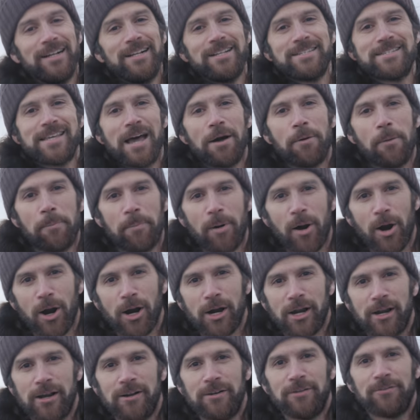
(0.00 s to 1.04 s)
It's now a
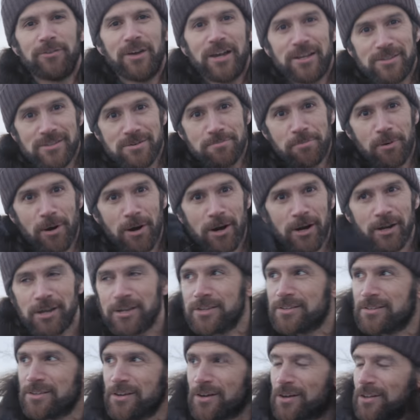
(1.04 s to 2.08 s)
park, fancy park. You
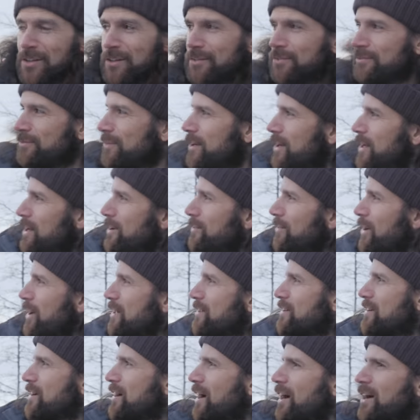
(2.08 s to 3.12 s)
can see all the
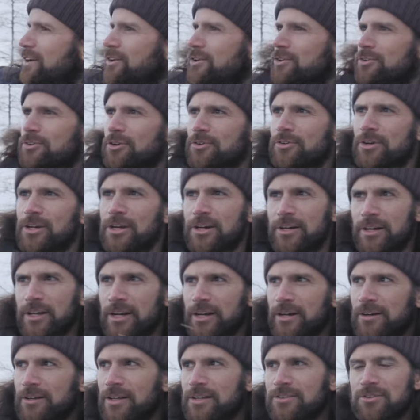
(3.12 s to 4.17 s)
fancy condos over here
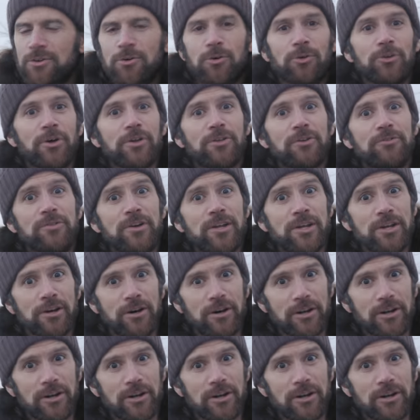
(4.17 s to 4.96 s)
now. That's a whole nother video.